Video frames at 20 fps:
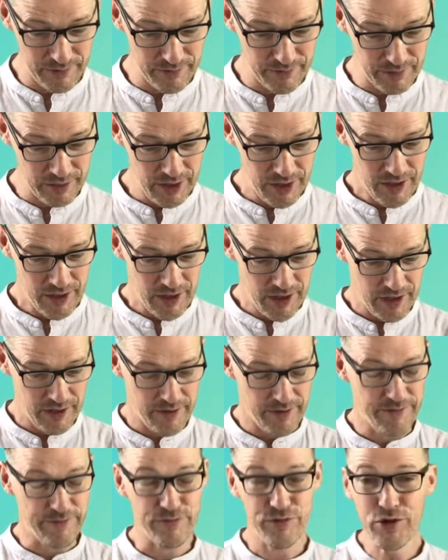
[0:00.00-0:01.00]
and
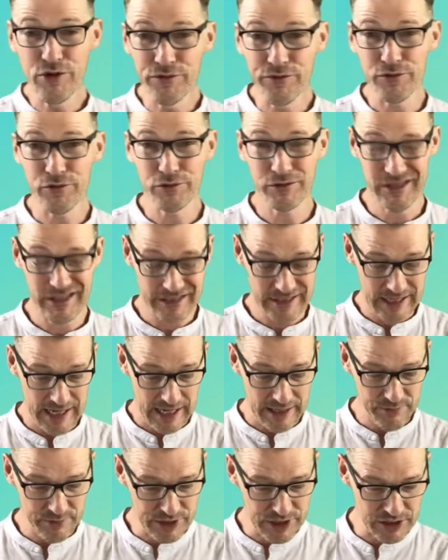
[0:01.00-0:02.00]
uh, fruitful
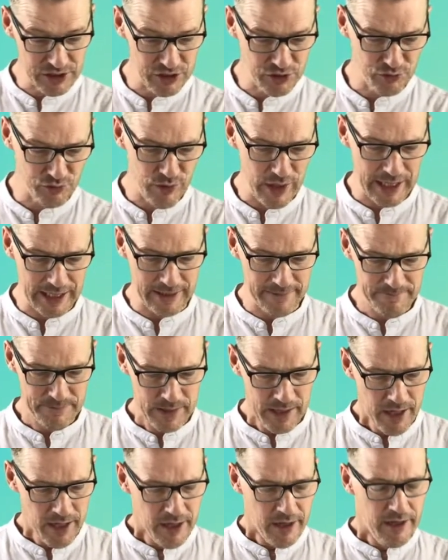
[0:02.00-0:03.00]
today which is great
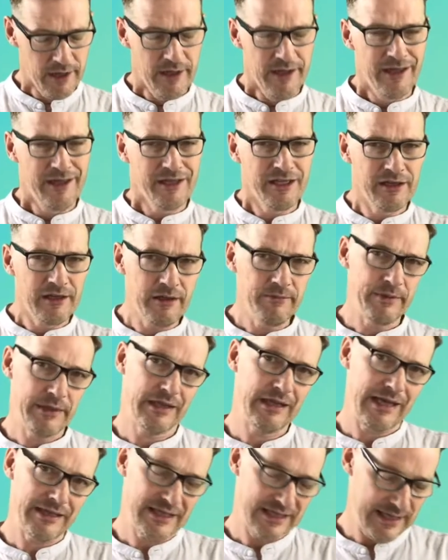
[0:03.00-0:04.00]
you know, but
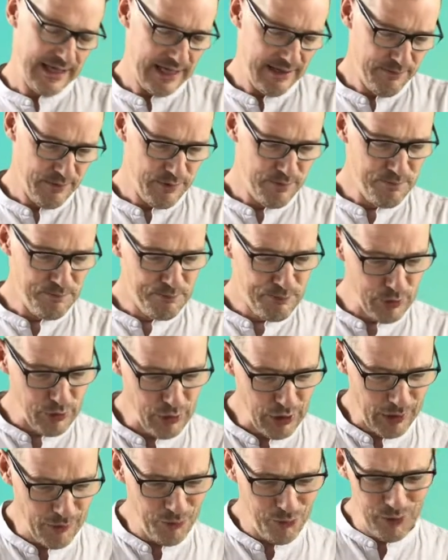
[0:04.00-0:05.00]
that statement,
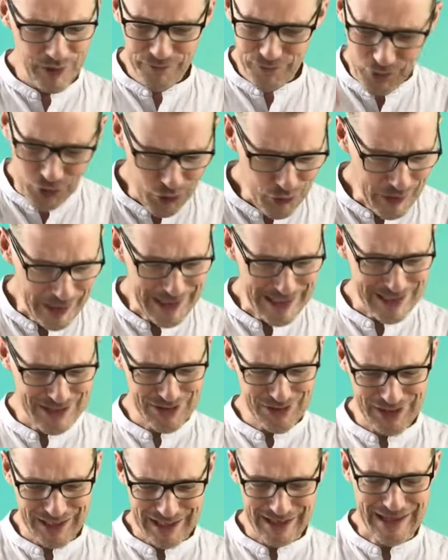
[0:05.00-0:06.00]
but we've always
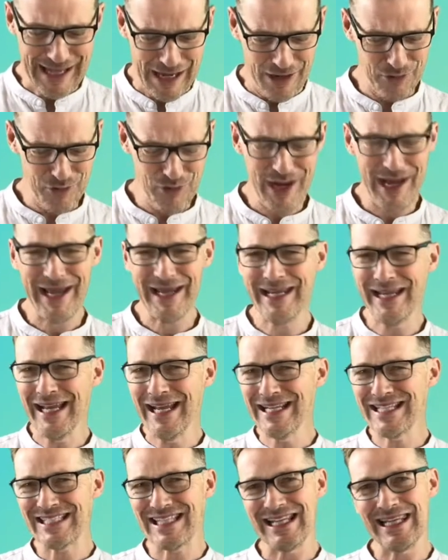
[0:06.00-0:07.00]
done it that way.
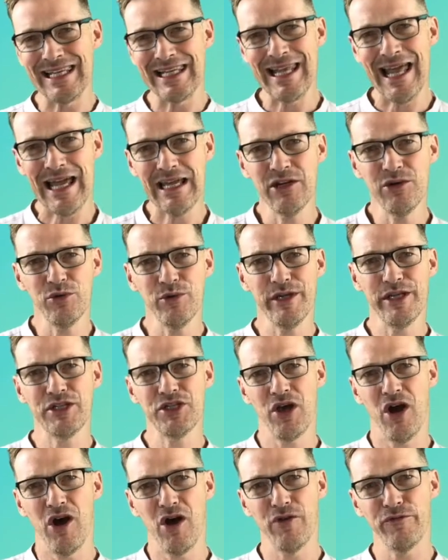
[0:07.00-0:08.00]
It's the
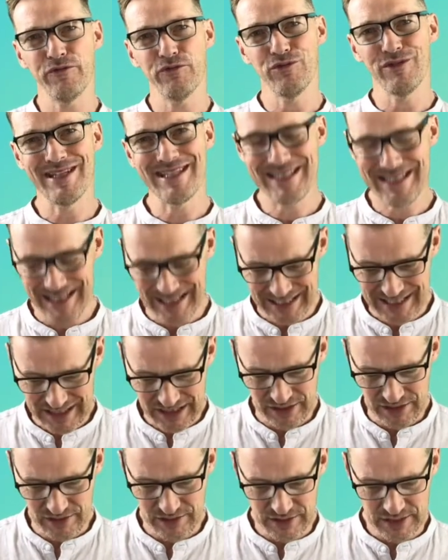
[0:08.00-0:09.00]
language of
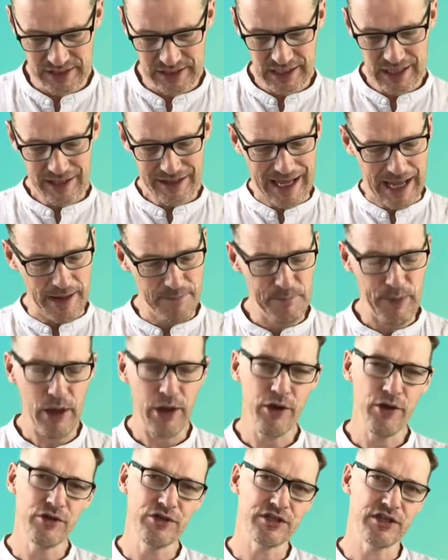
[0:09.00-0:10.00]
resistance that
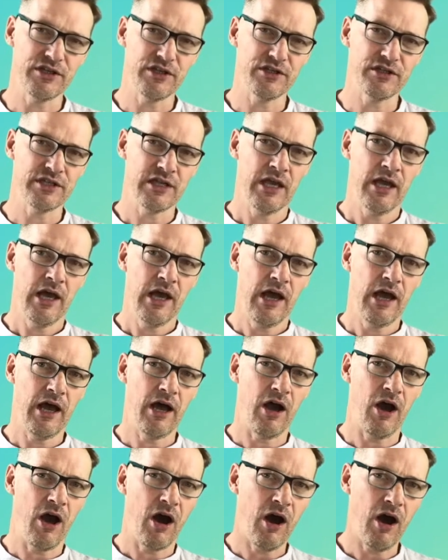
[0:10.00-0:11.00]
opposes
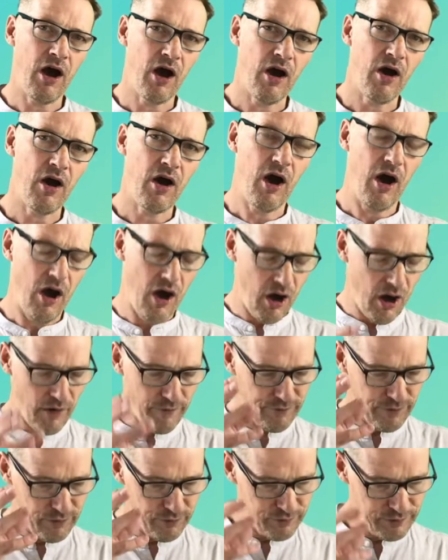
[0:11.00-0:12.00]
a heart
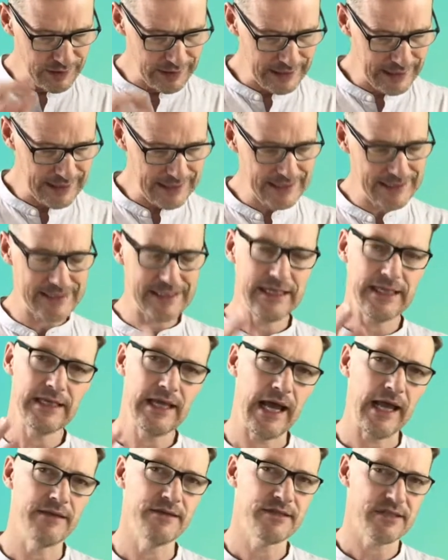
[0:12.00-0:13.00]
of releasing
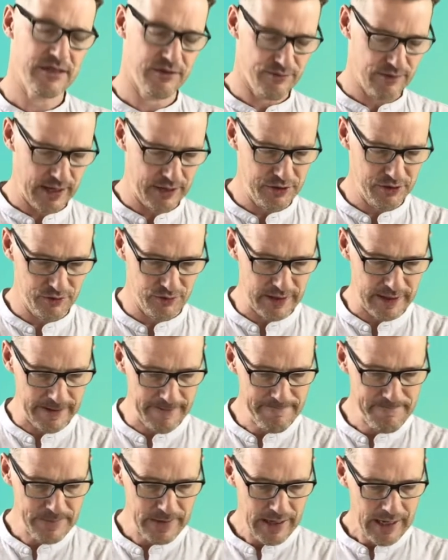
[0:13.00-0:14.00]
and
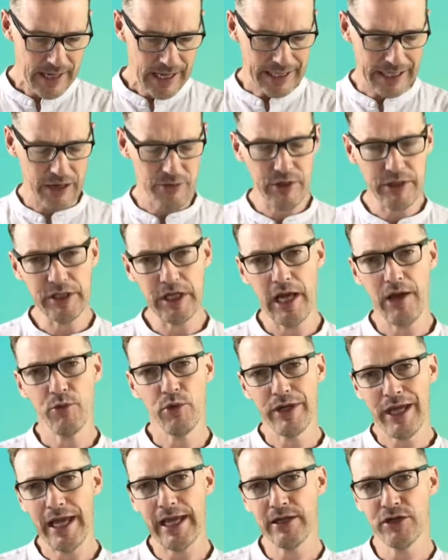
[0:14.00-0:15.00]
surrendering. And I
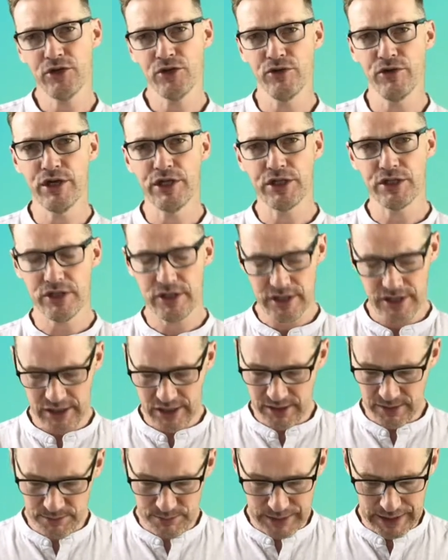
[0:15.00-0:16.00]
want to encourage us
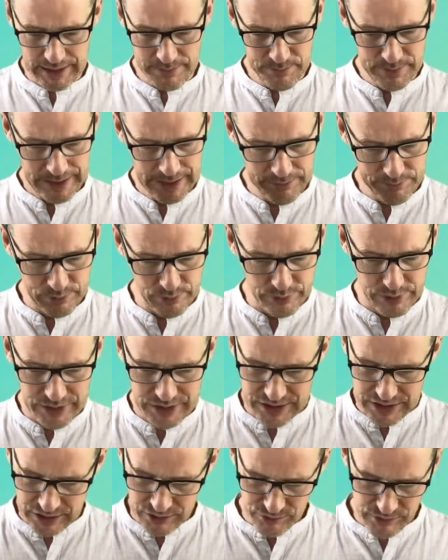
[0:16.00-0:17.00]
to be a people
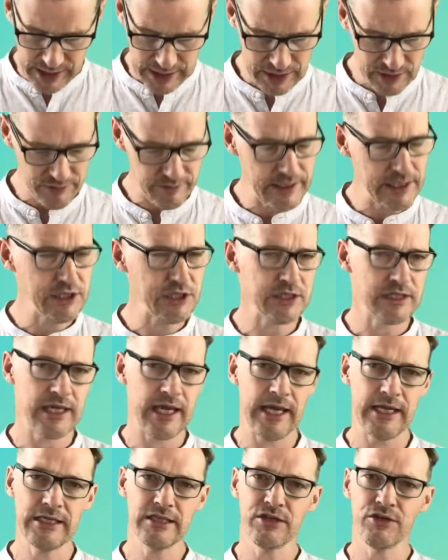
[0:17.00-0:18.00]
that surrender each
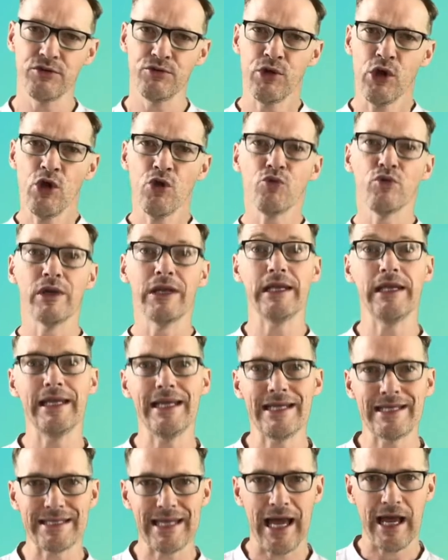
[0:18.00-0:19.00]
day, to
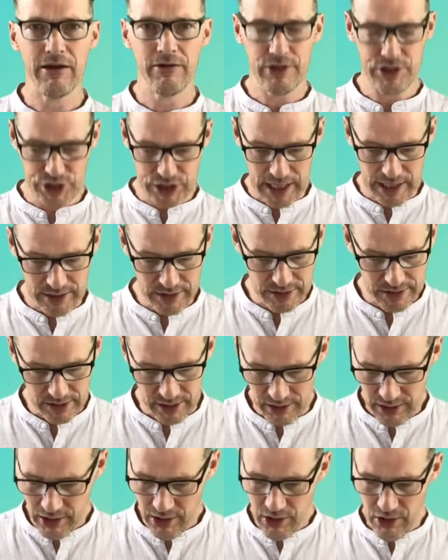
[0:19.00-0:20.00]
release our
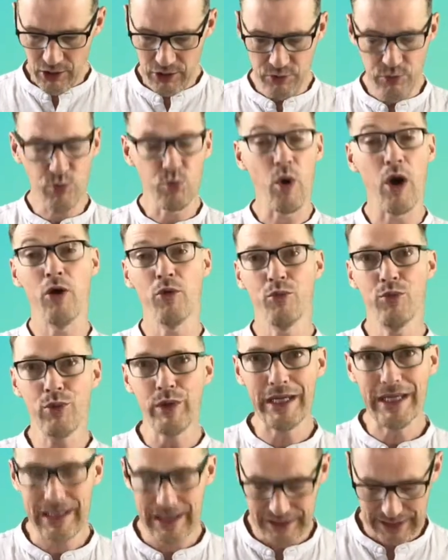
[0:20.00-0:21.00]
agenda, uh, what
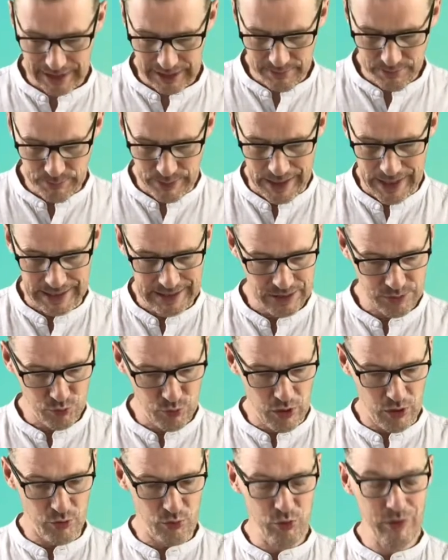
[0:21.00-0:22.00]
we think best,
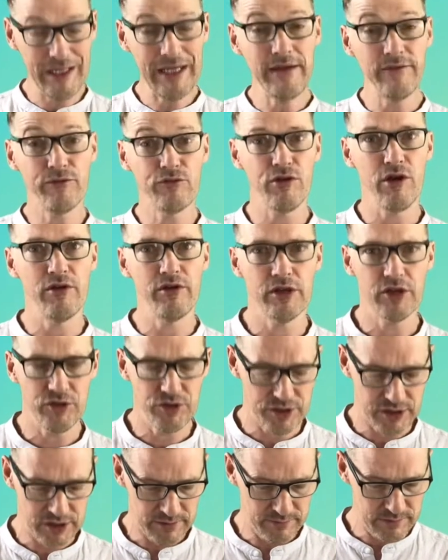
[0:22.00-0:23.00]
what we've grown
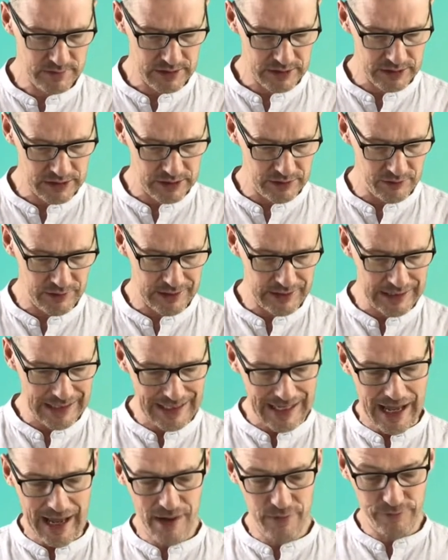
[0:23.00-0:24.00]
accustomed to doing
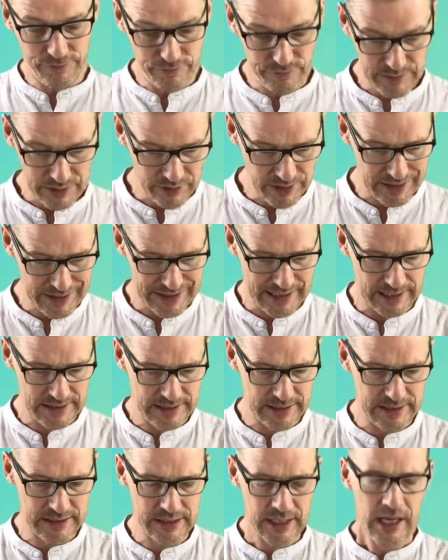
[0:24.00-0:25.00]
in our familiar
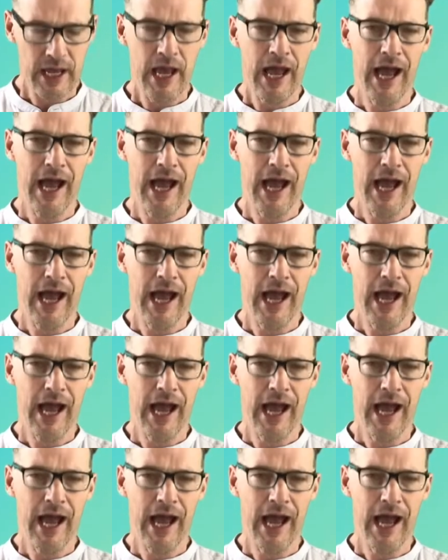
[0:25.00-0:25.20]
settings,